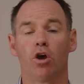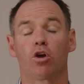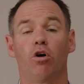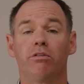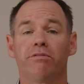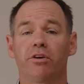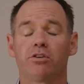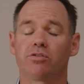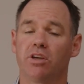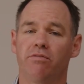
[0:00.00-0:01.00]

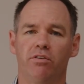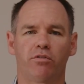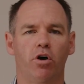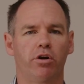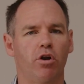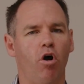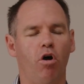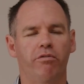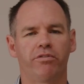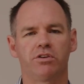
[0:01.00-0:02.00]
Conversely, if you've got an
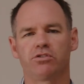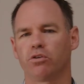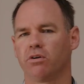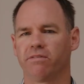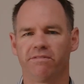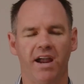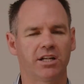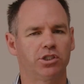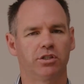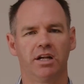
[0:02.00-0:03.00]
office or a
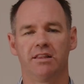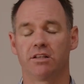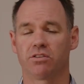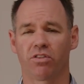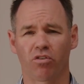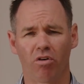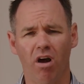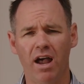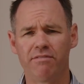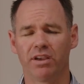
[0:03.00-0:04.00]
factory that's
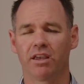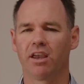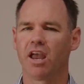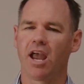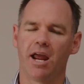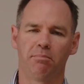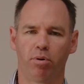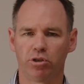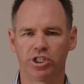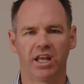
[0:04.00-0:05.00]
thriving and
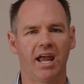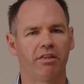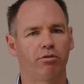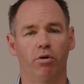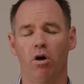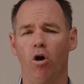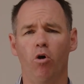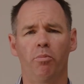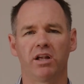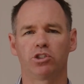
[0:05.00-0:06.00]
pushing out through a
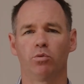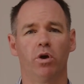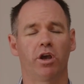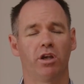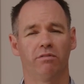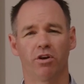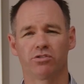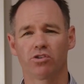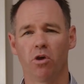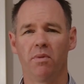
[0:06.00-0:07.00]
whole bunch of work and you've got
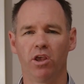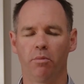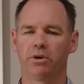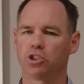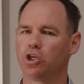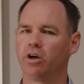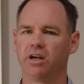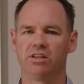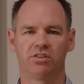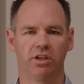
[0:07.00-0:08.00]
so many
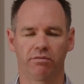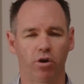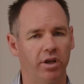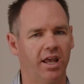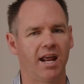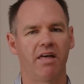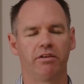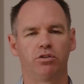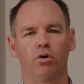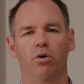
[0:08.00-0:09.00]
opportunities that you've got to get out
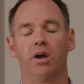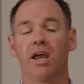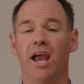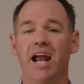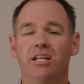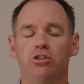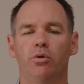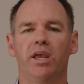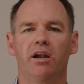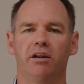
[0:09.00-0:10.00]
the door and you're
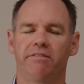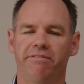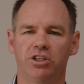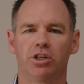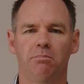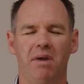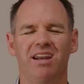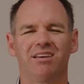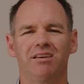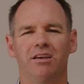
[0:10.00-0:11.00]
doing it in an efficient
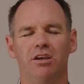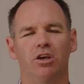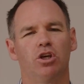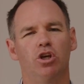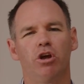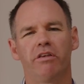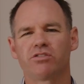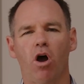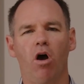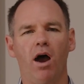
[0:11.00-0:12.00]
manner,
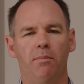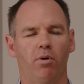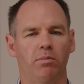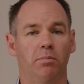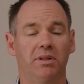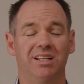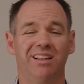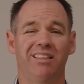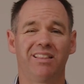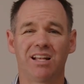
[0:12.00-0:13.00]
there's a high probability
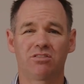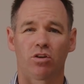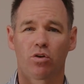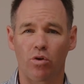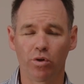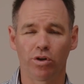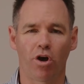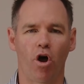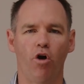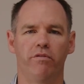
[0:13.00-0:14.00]
that that's good
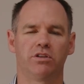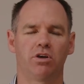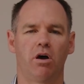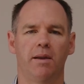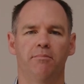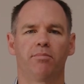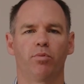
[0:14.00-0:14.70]
overtime